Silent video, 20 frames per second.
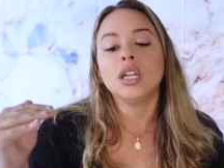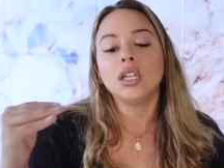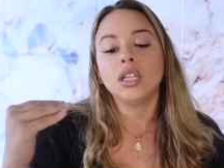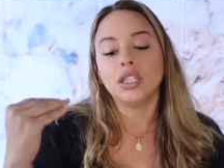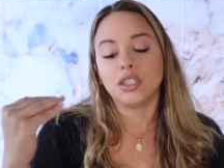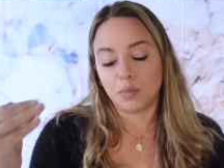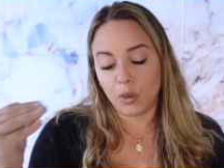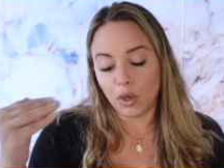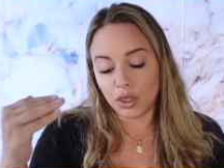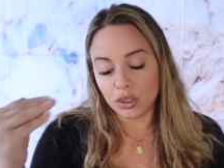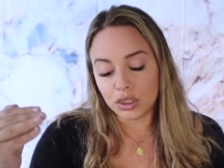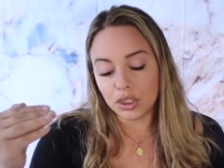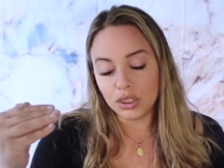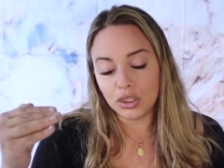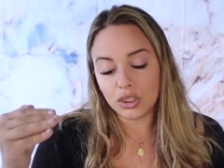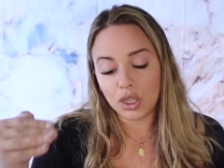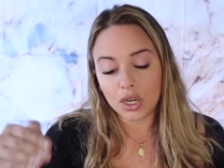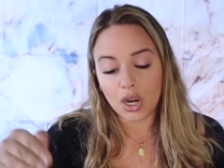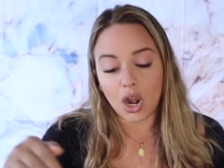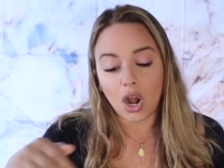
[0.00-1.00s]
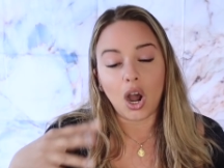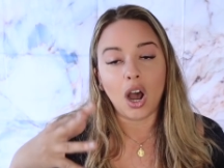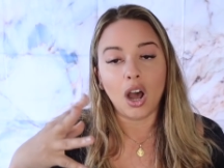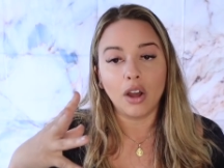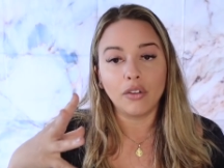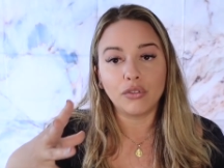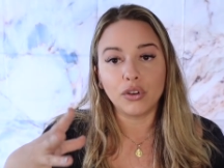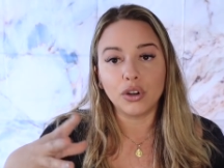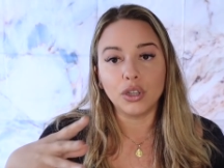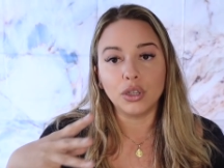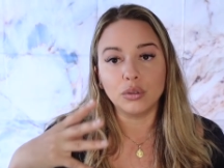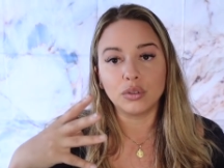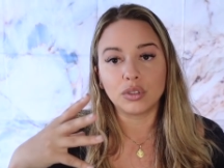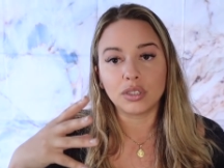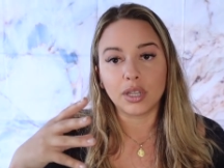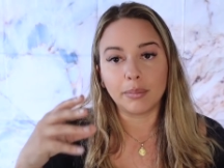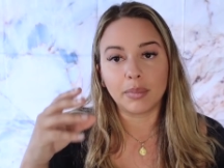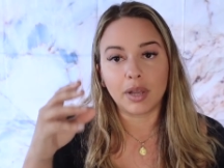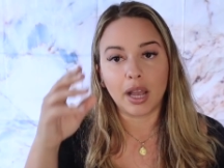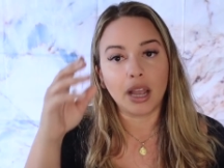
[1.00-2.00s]
this person's going to offer you
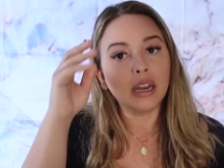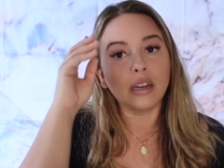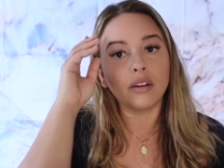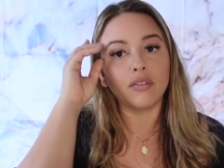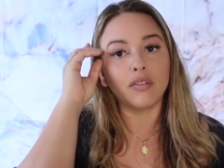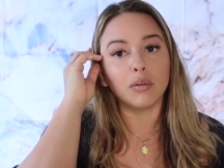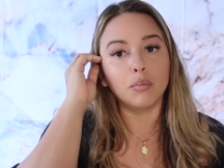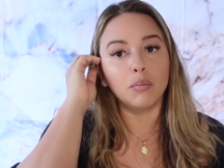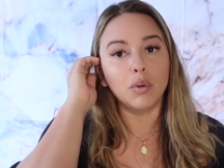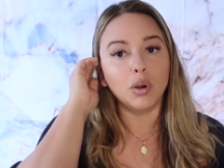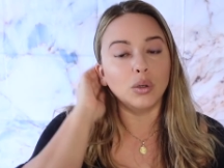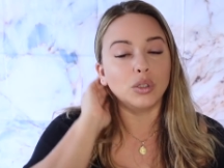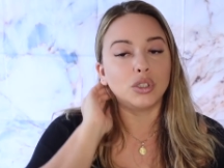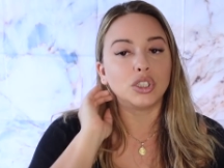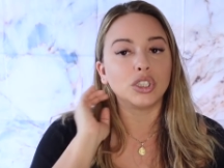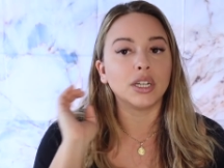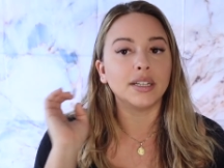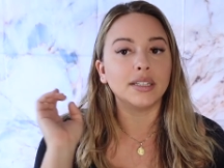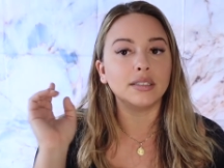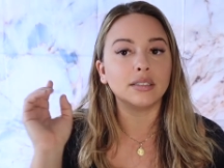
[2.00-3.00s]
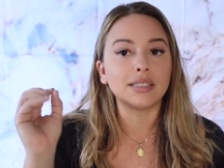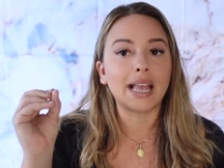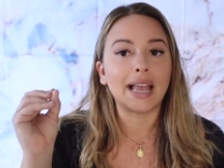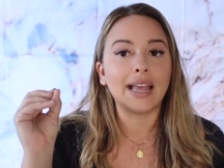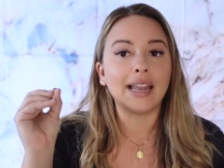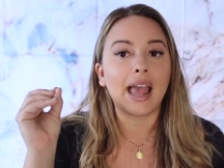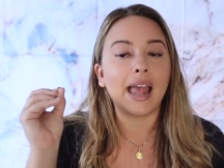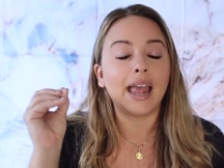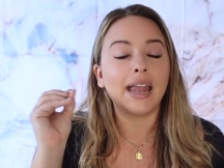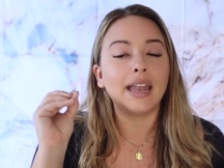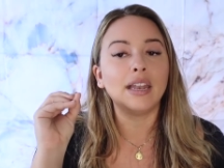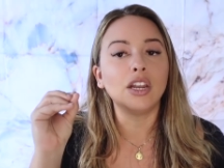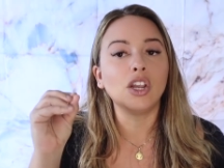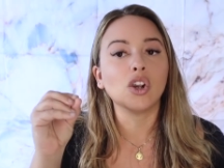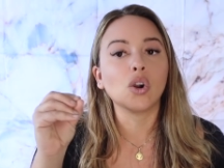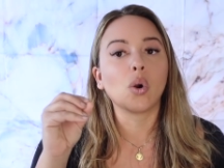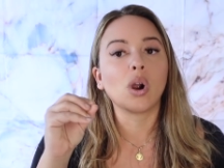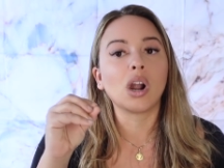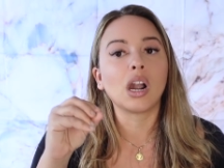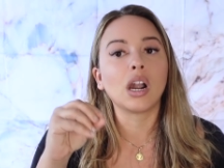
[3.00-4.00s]
some kind of emotions, and, and
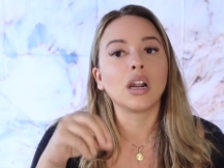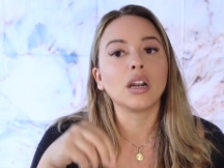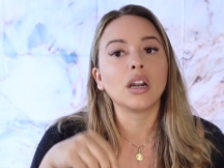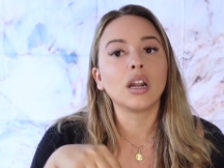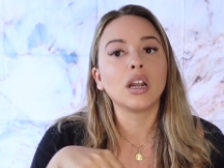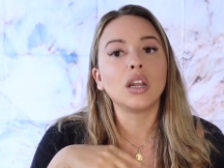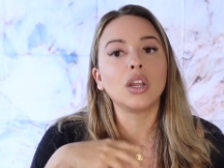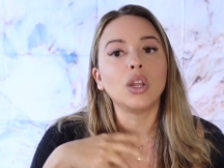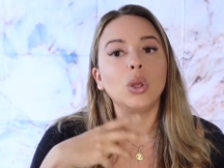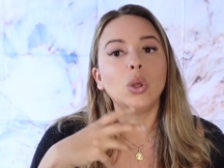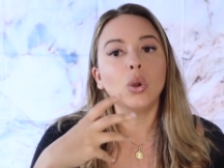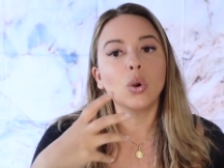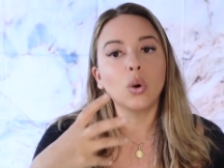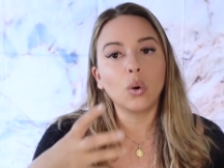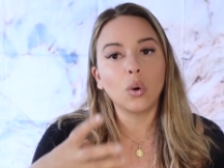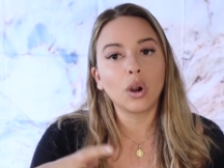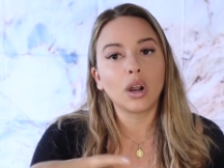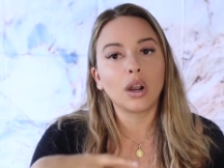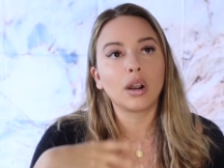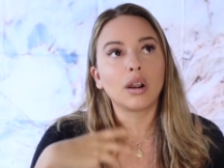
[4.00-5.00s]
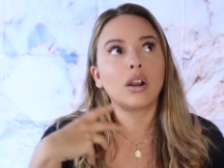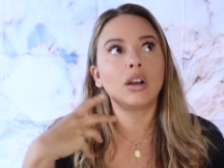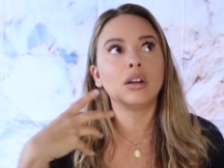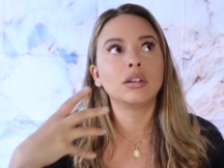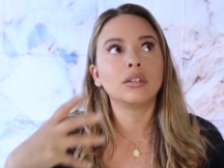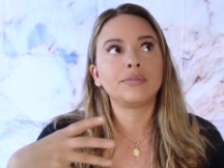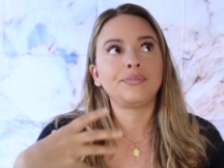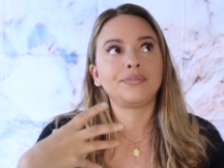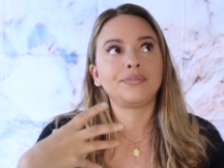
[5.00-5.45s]
your, your